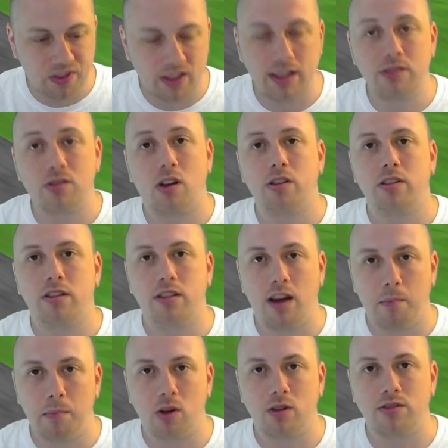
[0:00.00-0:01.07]
These are the
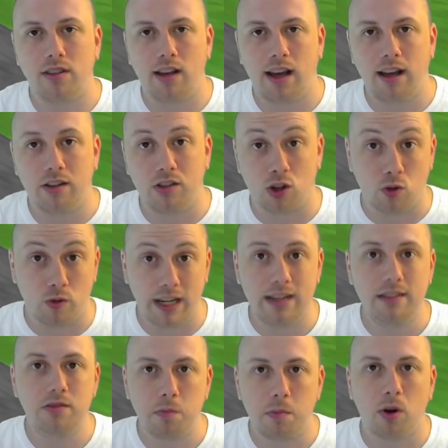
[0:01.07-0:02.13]
numbers,
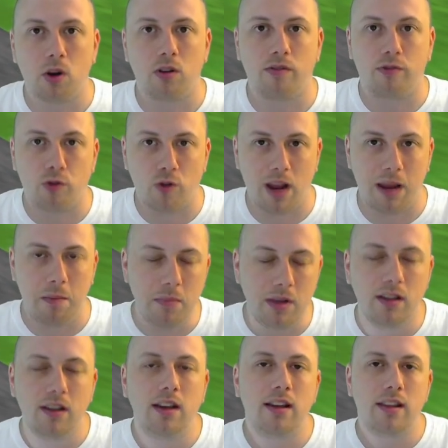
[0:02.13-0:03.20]
degrees per frame